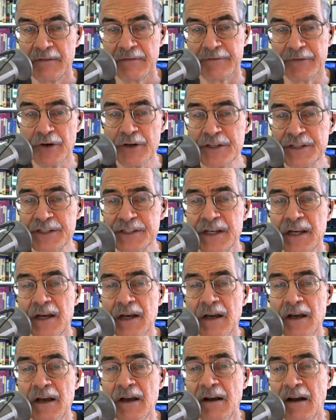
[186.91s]
First,
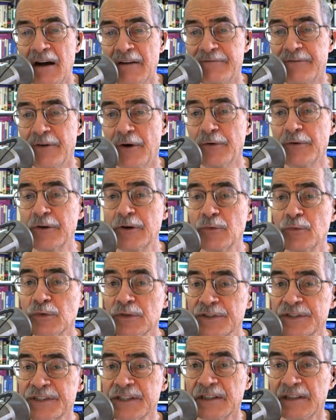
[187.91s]
a voter will
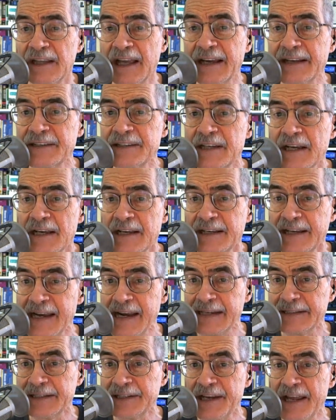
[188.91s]
select
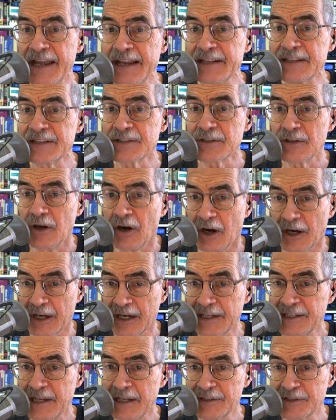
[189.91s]
candidates on
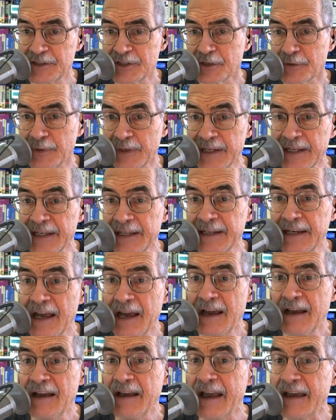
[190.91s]
a touchscreen
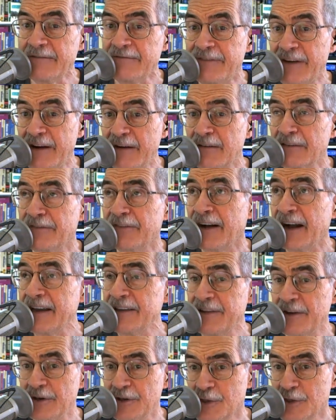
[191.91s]
and verify
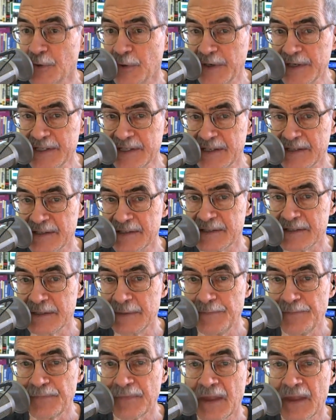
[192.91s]
their choices.